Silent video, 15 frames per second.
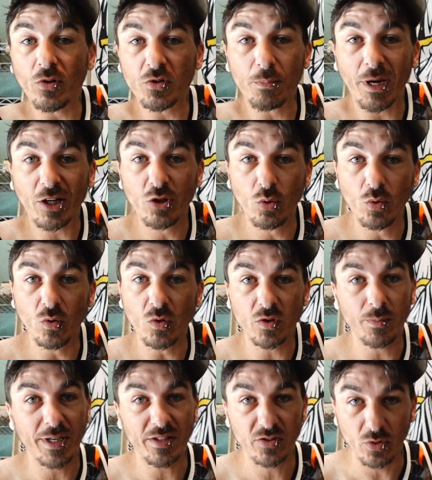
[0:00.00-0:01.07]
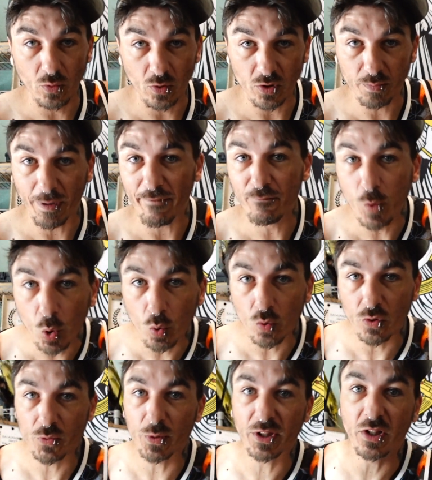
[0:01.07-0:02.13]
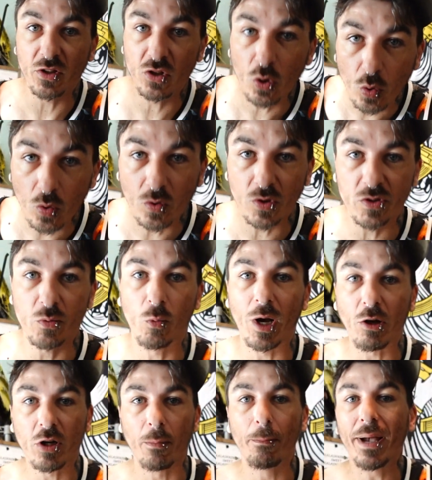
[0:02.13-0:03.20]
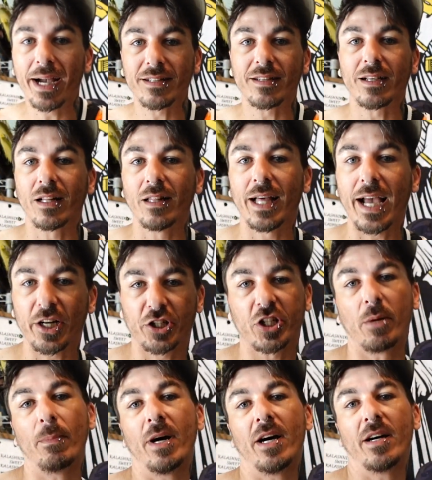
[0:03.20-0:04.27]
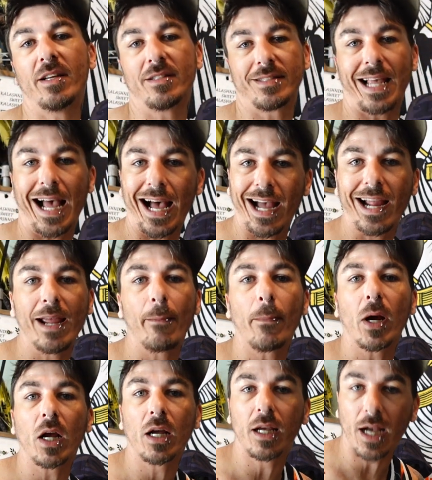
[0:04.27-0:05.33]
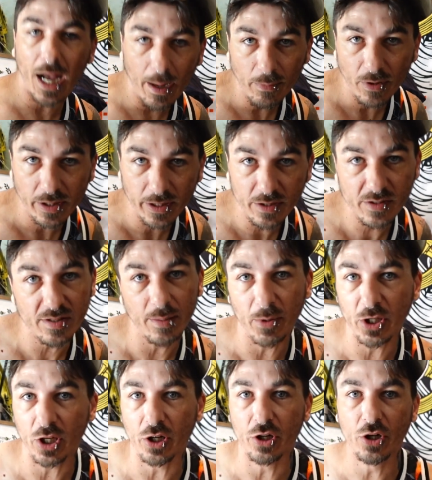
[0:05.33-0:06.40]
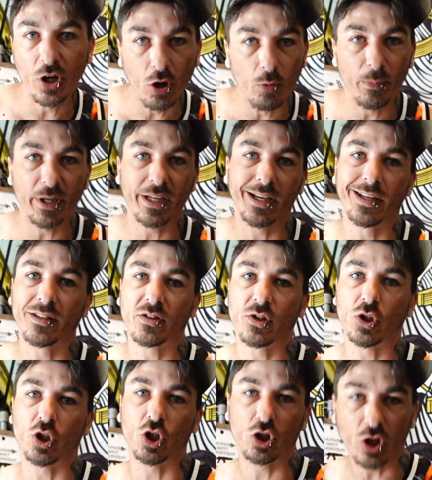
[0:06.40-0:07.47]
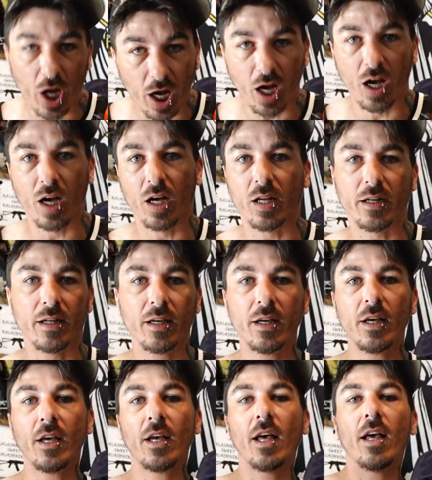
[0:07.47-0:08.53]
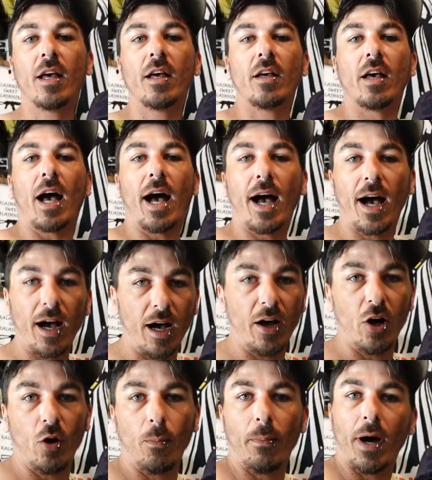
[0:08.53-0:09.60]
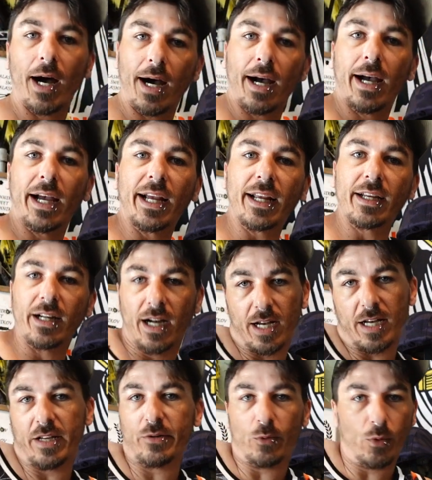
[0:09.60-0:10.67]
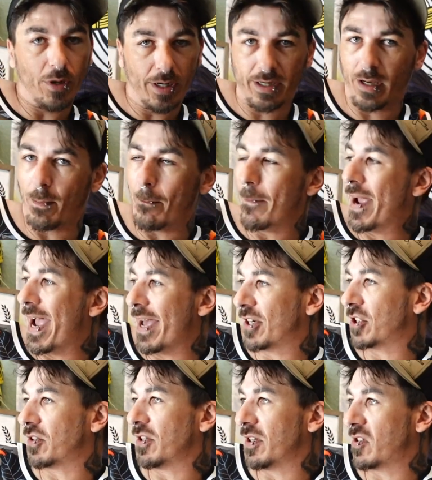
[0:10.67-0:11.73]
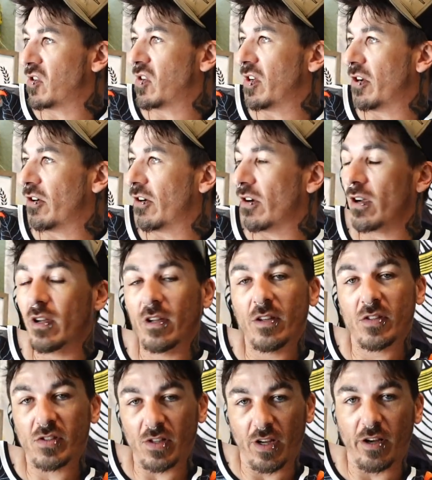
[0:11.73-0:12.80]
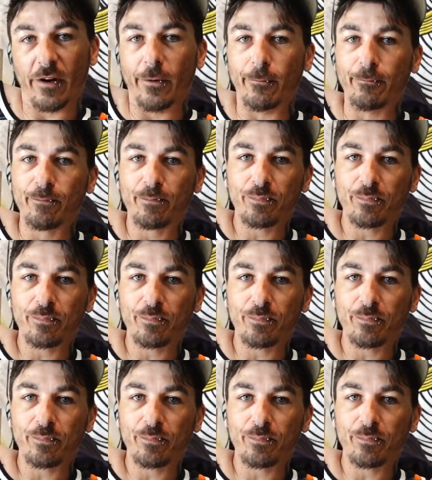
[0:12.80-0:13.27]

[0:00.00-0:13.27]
my ghouls, my zools, my fools with the tools. Welcome back to Kalash Kamaz. I am Goblin. Some of you know me as John. Oh my god, what a match this year. So,